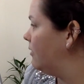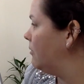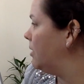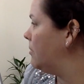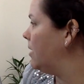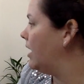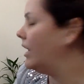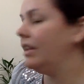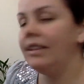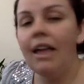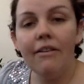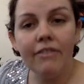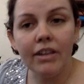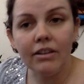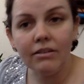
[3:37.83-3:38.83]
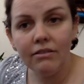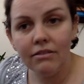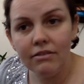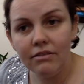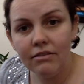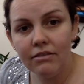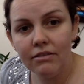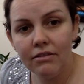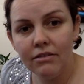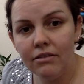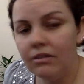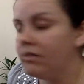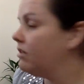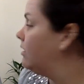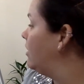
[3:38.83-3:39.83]
What about 11?
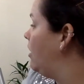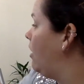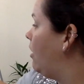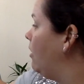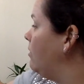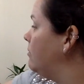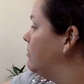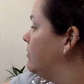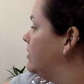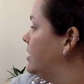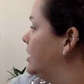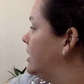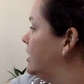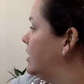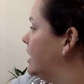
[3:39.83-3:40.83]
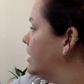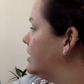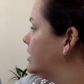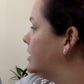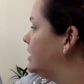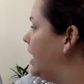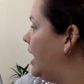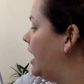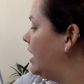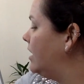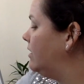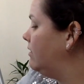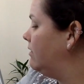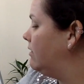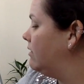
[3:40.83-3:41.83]
Oh, that's
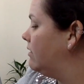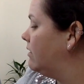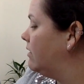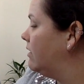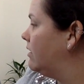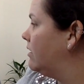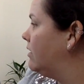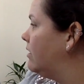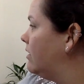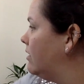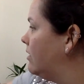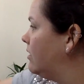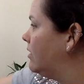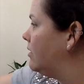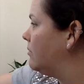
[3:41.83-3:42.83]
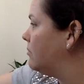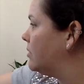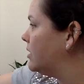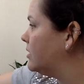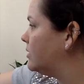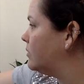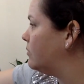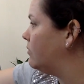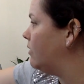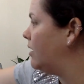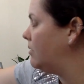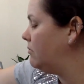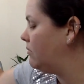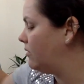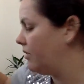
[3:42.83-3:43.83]
10 plus
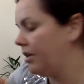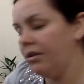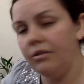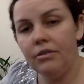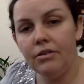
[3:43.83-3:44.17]
1 more.